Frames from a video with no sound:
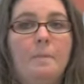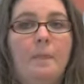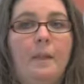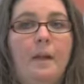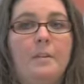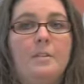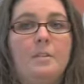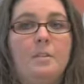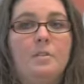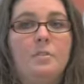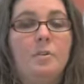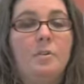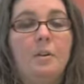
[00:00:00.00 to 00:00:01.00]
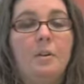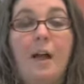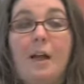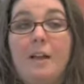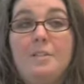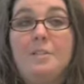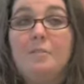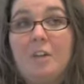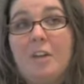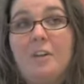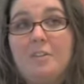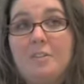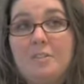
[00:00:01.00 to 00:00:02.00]
I see certain kinds of
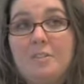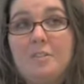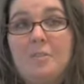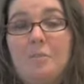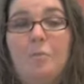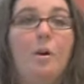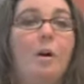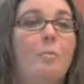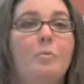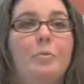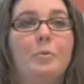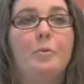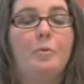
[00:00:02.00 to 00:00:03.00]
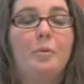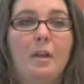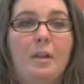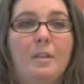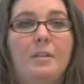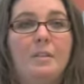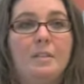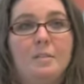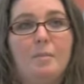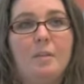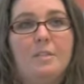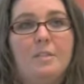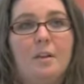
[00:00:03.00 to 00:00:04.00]
kids who come through, and I think to
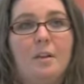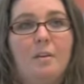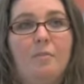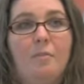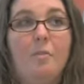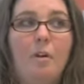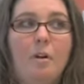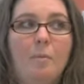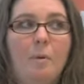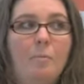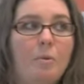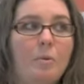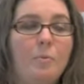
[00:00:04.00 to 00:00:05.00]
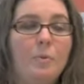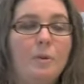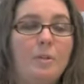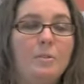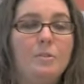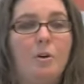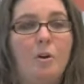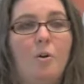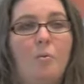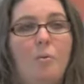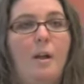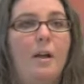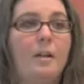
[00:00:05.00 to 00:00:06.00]
myself, oh, I remember 3 years ago
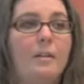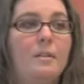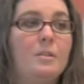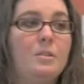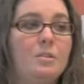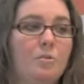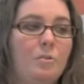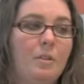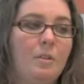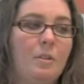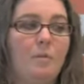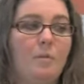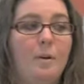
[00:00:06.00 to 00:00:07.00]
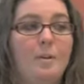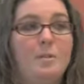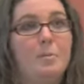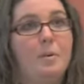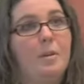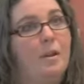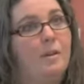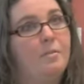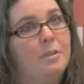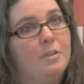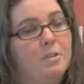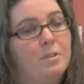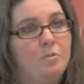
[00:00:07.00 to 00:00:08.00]
when I had this student that reminds me a lot of
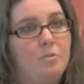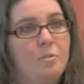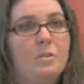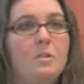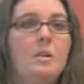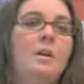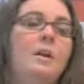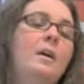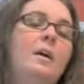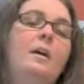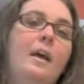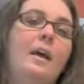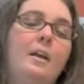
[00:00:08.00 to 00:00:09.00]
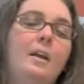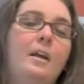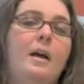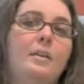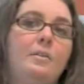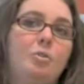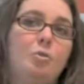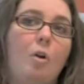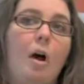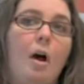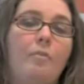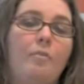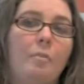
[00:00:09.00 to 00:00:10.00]
this student. And I can kind of
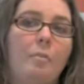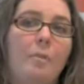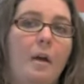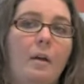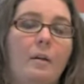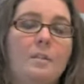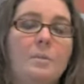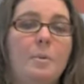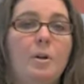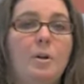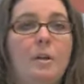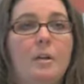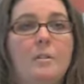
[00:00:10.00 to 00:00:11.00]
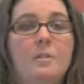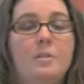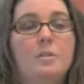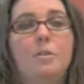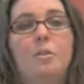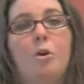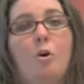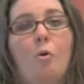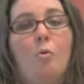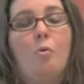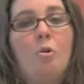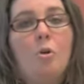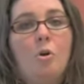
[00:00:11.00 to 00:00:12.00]
draw from that experience to
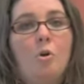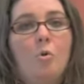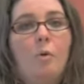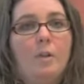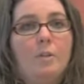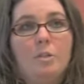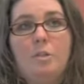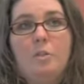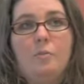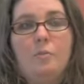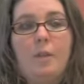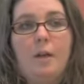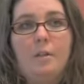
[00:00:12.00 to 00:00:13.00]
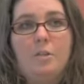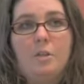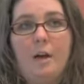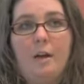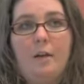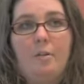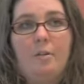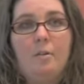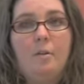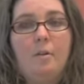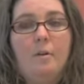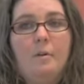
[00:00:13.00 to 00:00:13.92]
know what to do for that child,